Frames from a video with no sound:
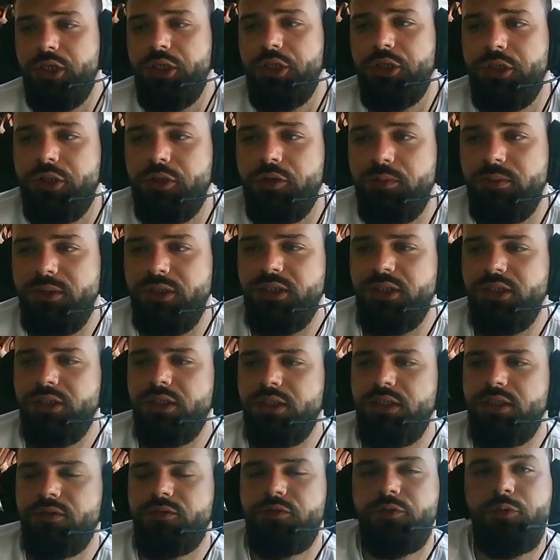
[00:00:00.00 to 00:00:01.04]
So basically,
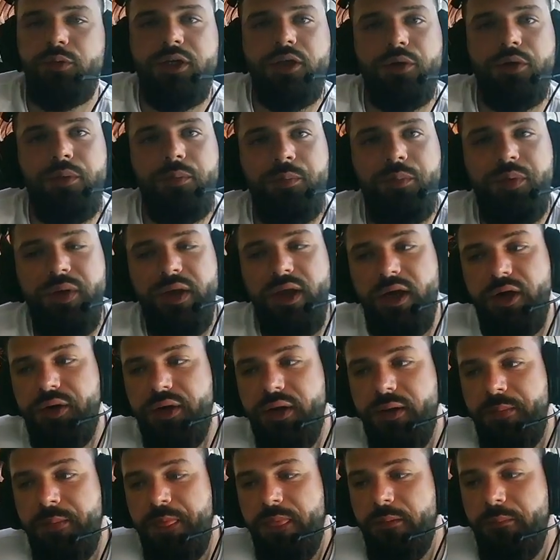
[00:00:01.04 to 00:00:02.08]
if we compare
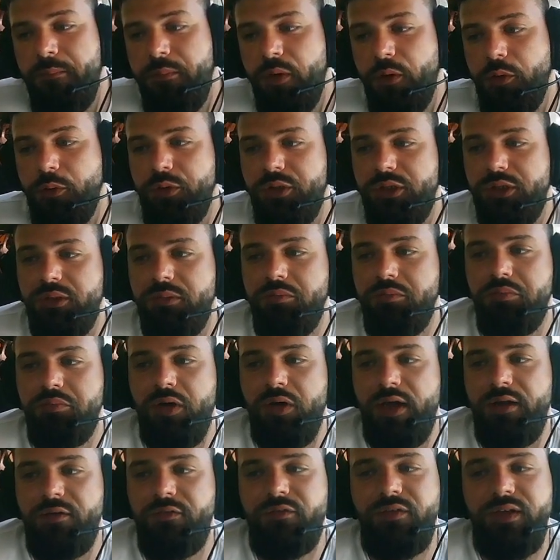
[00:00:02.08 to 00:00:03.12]
both
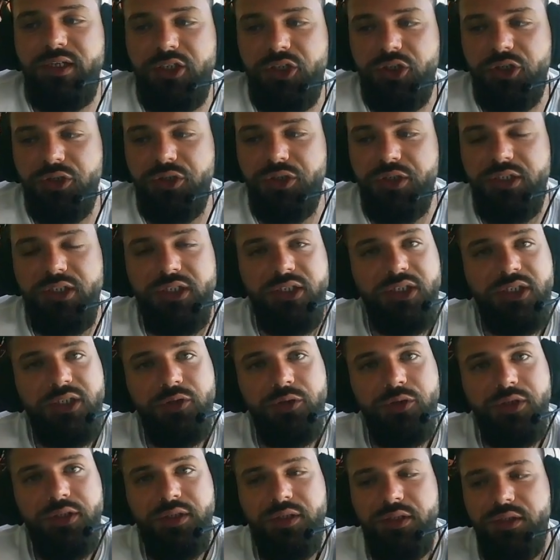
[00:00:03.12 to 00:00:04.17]
by features,
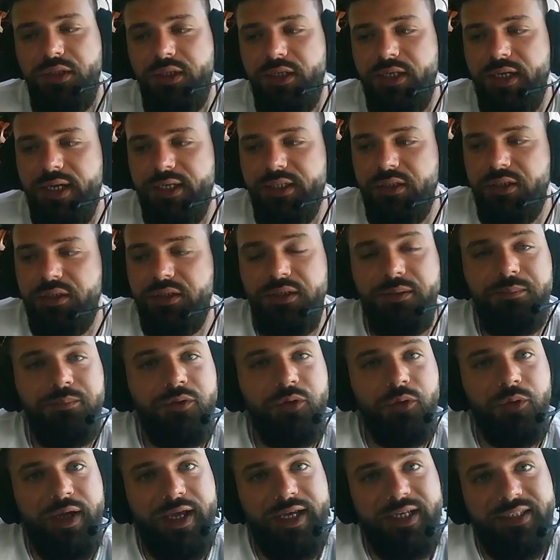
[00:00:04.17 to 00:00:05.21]
security, and crypto
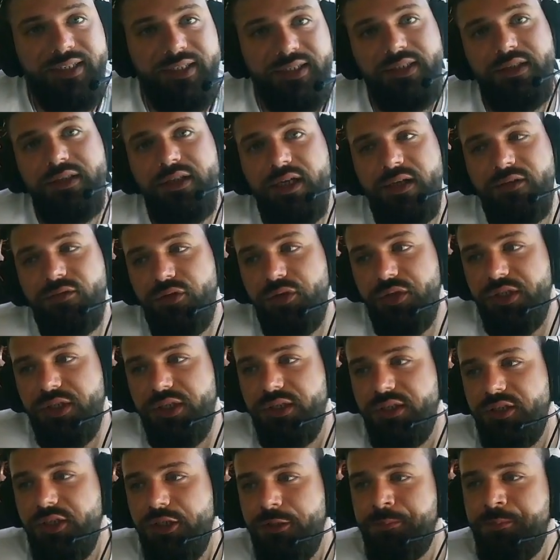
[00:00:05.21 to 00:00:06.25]
asset
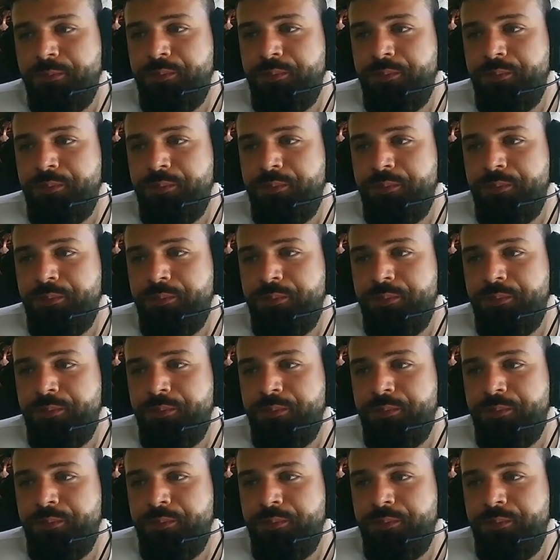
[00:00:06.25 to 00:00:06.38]
diversity.